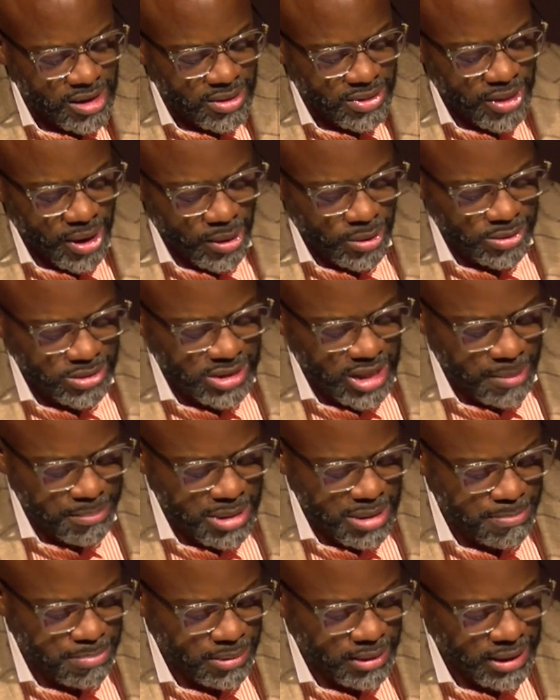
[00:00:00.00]
Those that
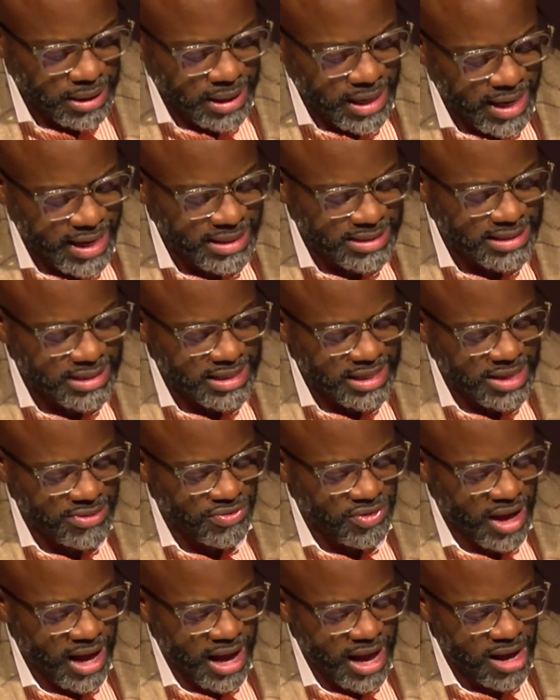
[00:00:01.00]
be planted
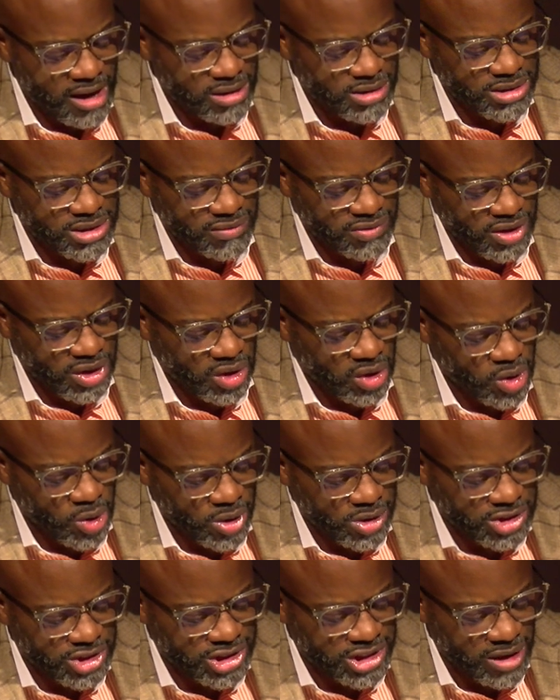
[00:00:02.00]
in the house of the
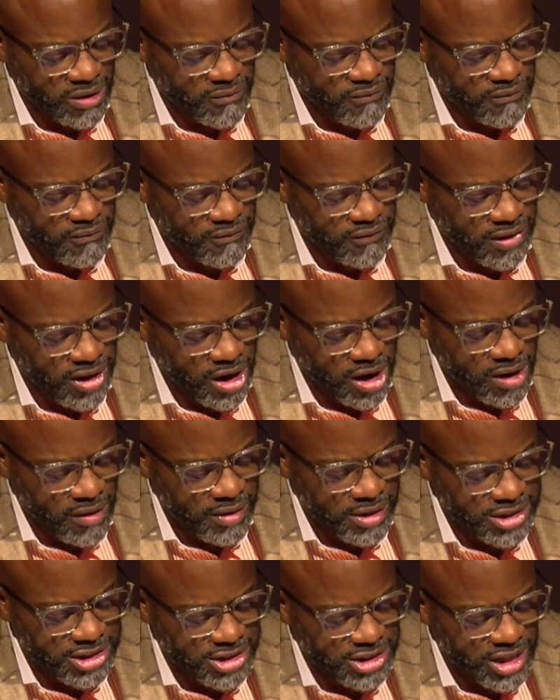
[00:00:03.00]
Lord shall
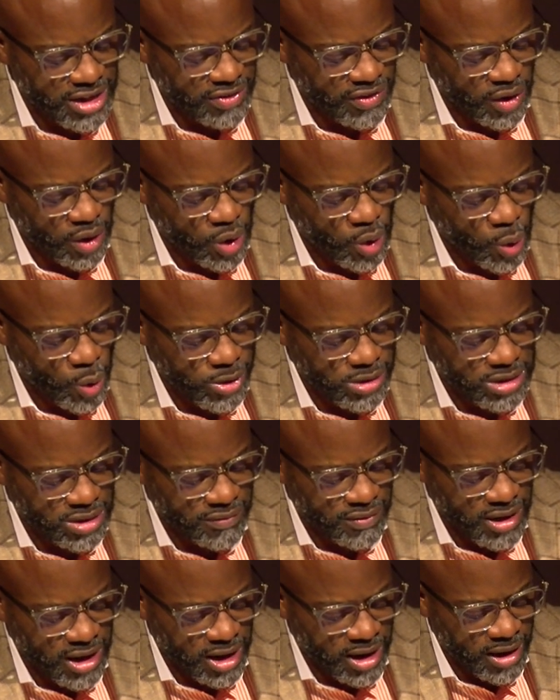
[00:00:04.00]
flourish in the courts
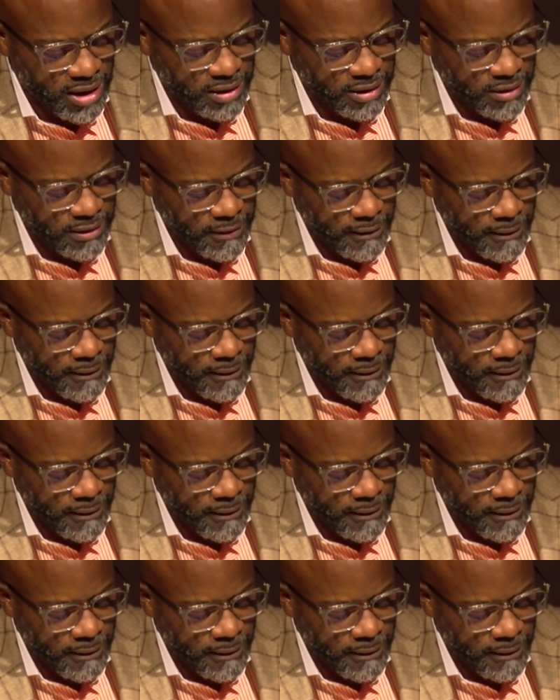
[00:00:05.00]
of God.